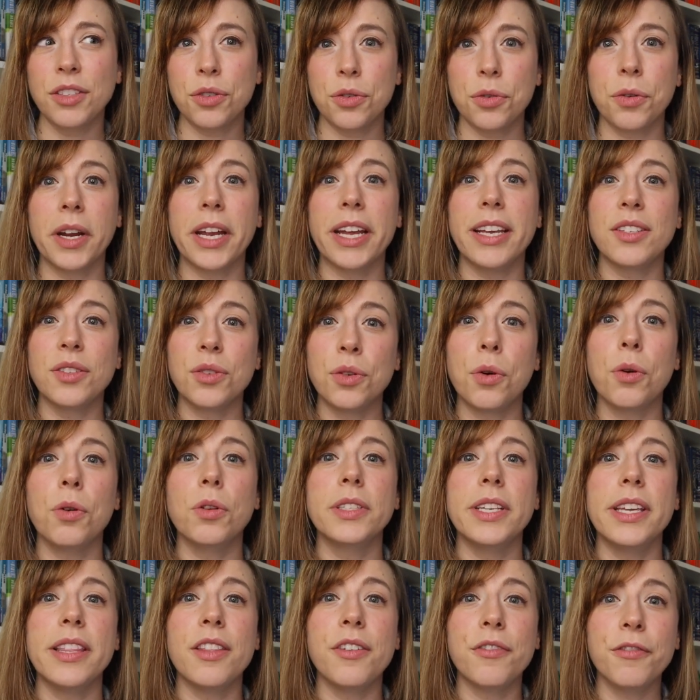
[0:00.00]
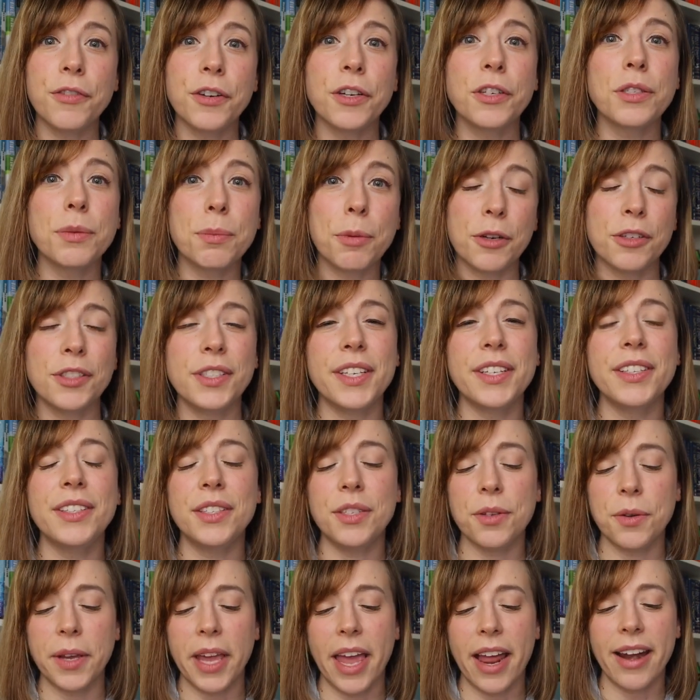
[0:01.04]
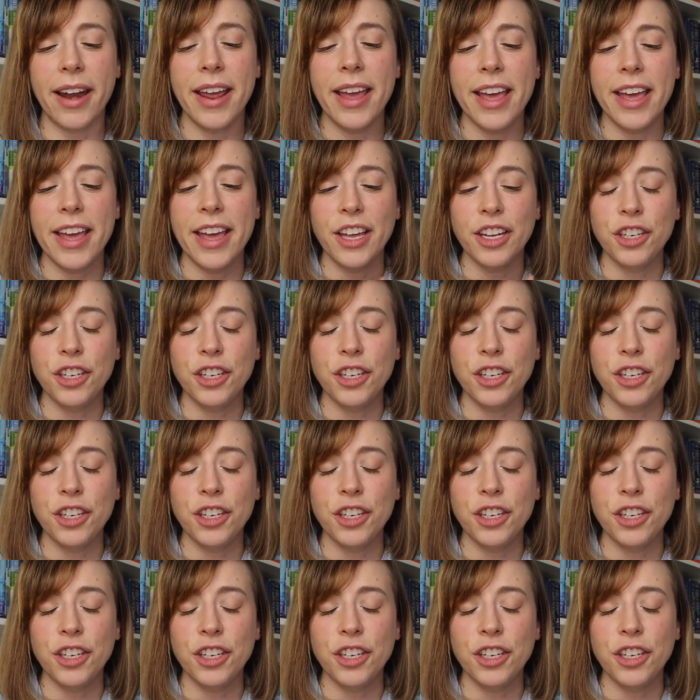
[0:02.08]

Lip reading: story is told in the first person. So again,